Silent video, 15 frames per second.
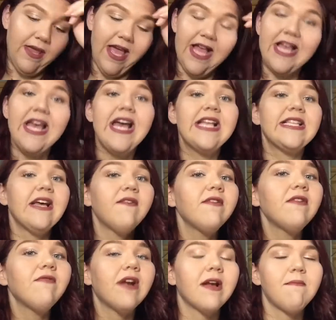Yeah,
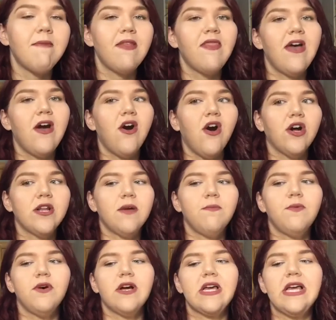definitely recommend that
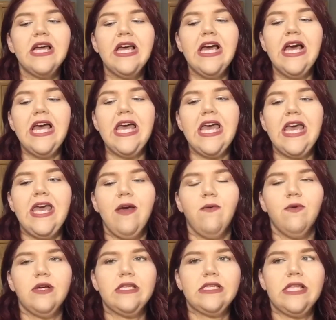audiobook. It
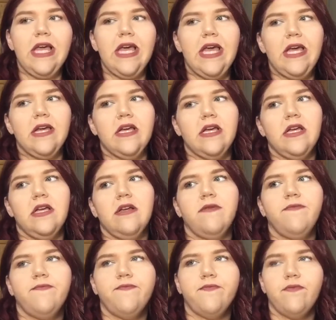was like
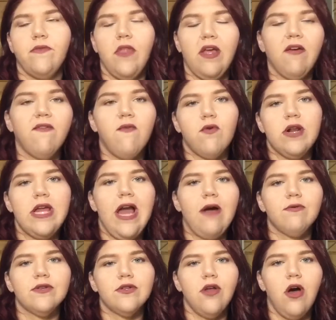like forty
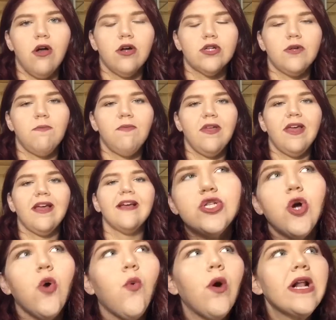hours long or something.
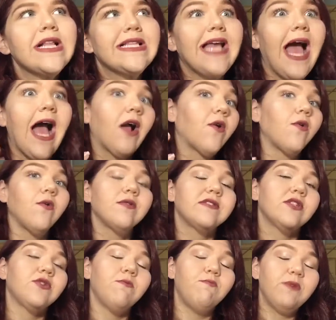Don't want to tackle
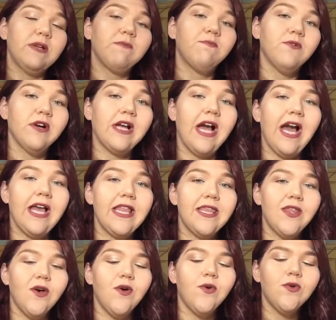such a big book.
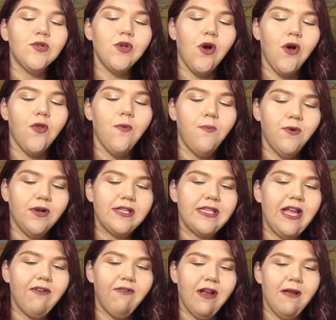Those are the books
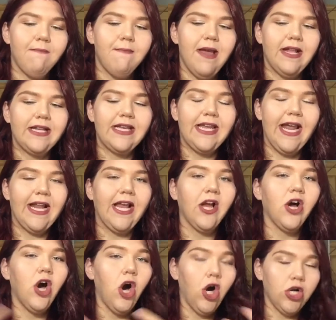I recommend getting
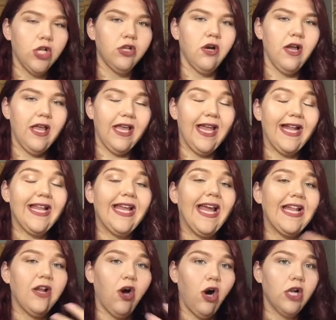an audio getting
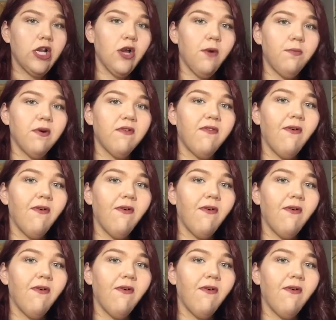an audiobook